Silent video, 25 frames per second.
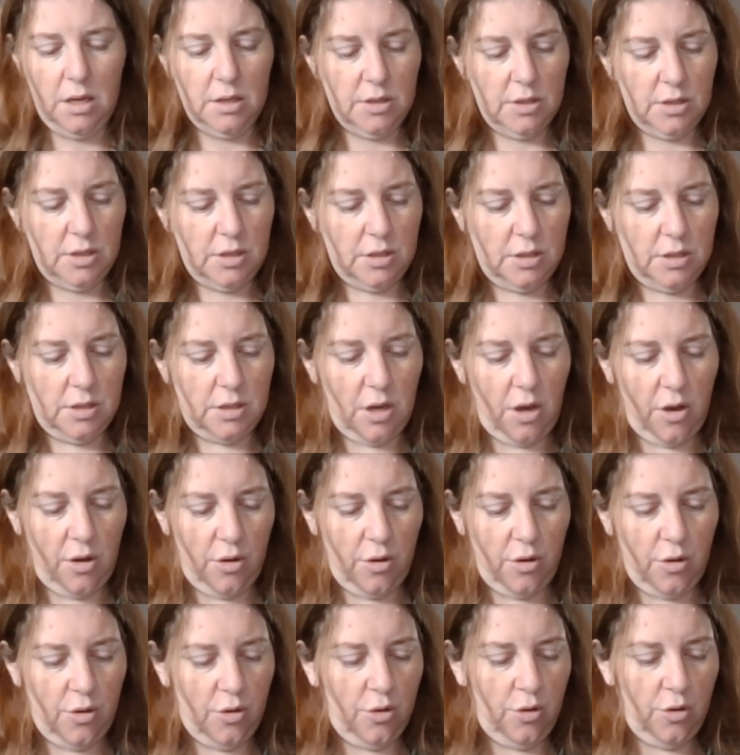
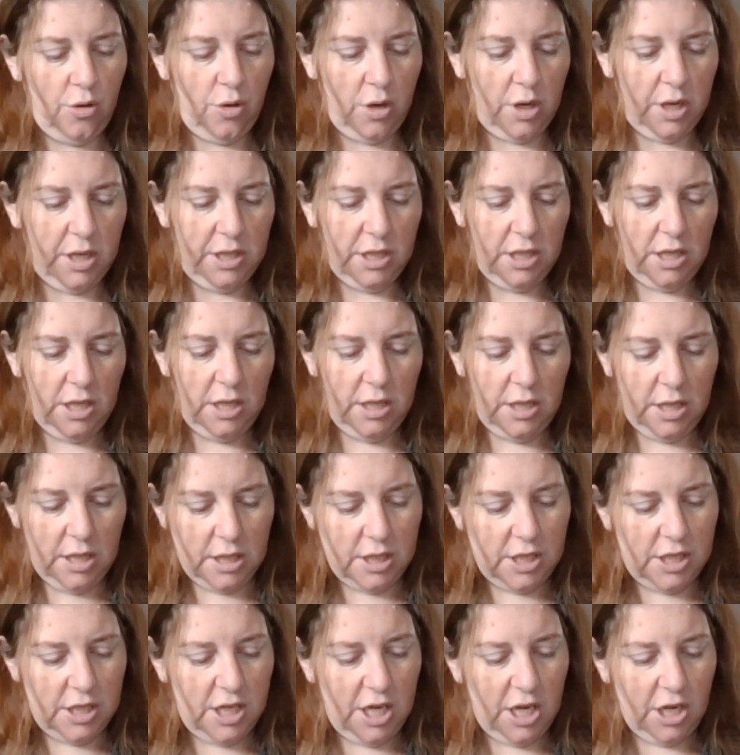So I did
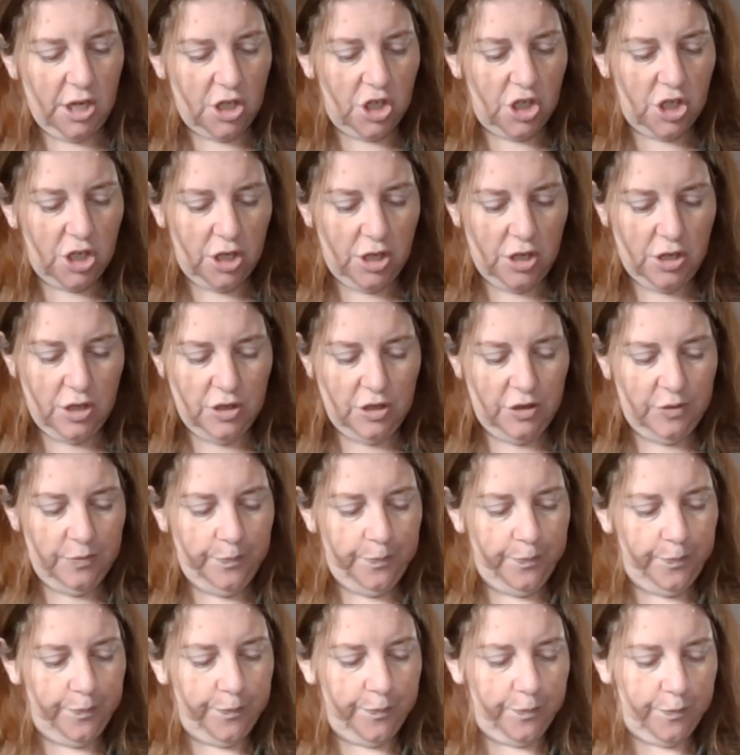a
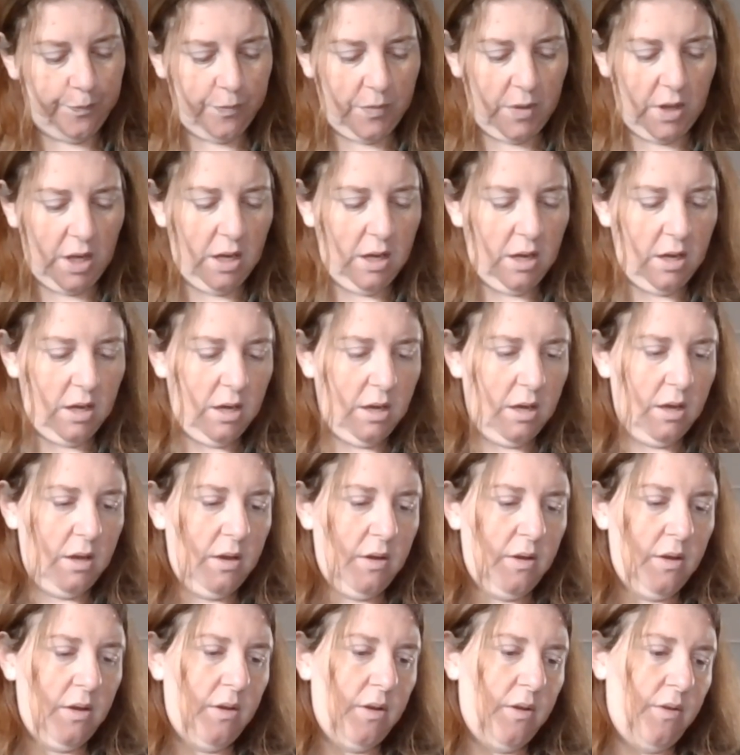section
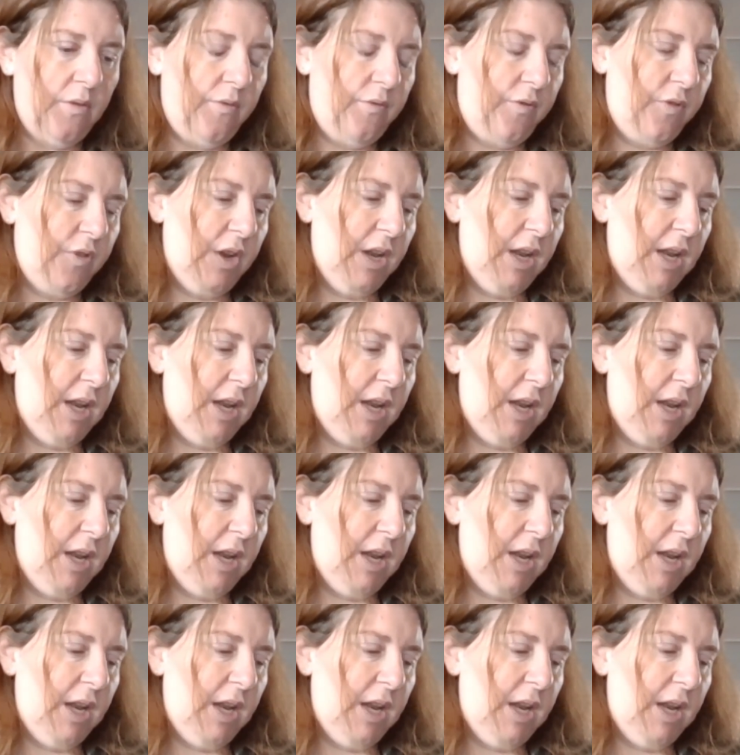for